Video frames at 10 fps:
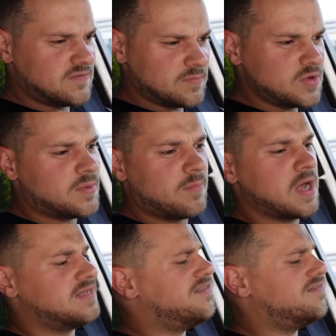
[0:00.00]
pop in
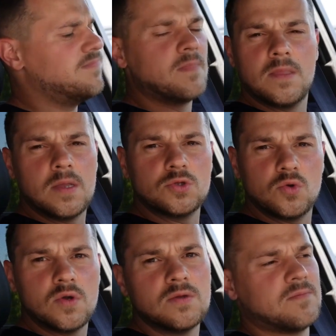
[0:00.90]
bank, and
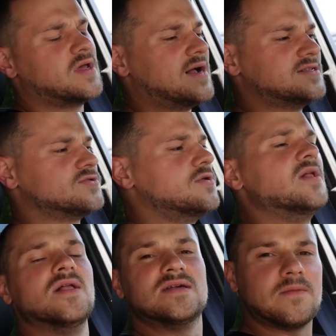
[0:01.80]
so on. So
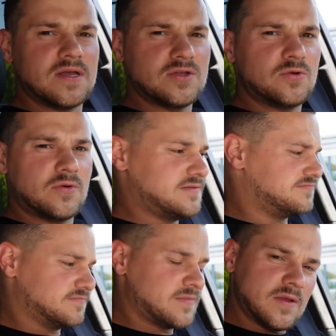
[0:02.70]
stay tuned.
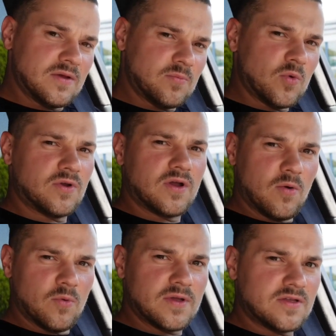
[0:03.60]
There is more to
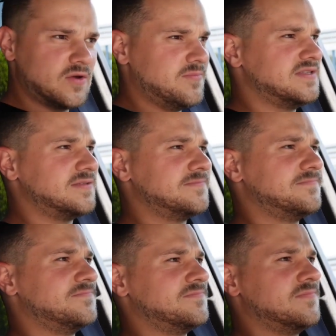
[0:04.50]
come on this topic.
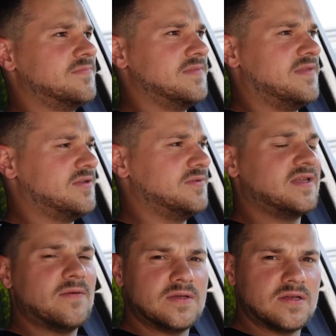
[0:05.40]
I will
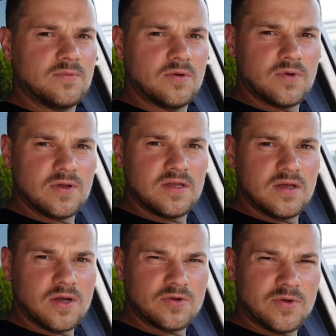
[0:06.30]
definitely be building a
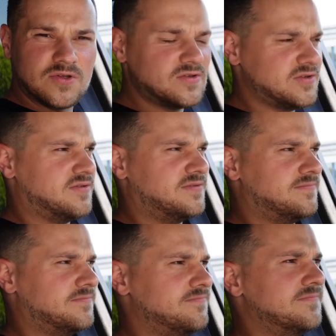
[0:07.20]
lot on this soon,
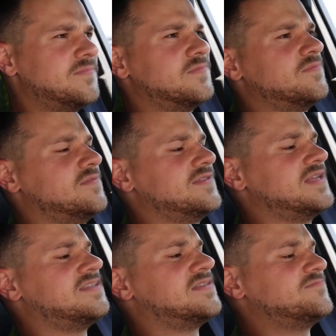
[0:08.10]

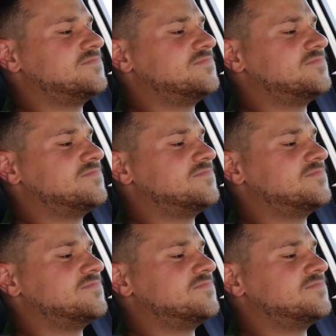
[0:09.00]
and